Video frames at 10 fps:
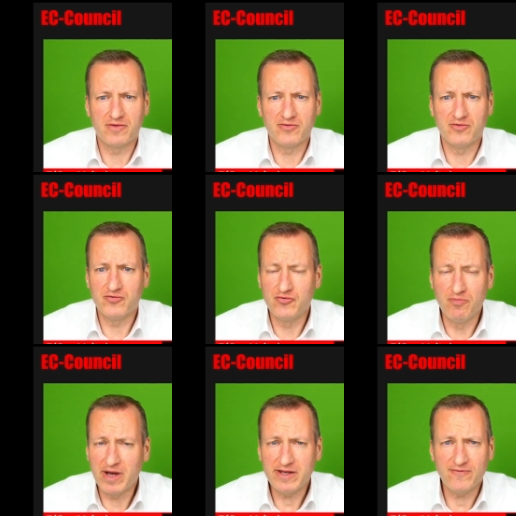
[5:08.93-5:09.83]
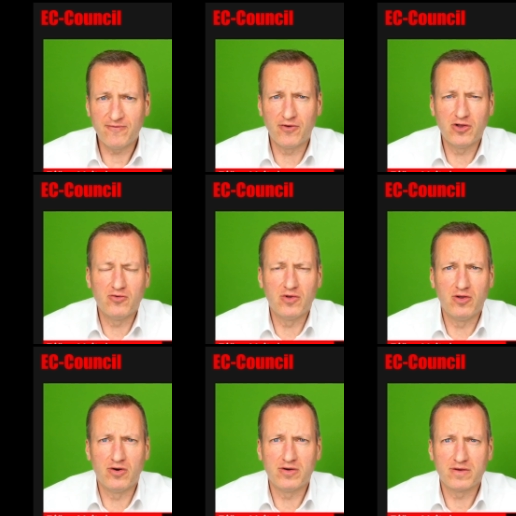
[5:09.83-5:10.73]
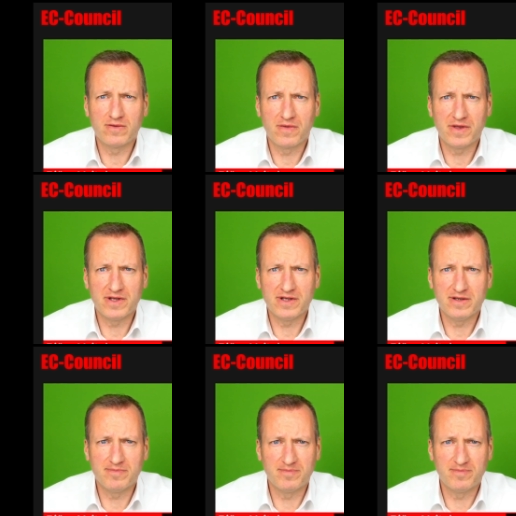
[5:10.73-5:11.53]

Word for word: you, you may follow along the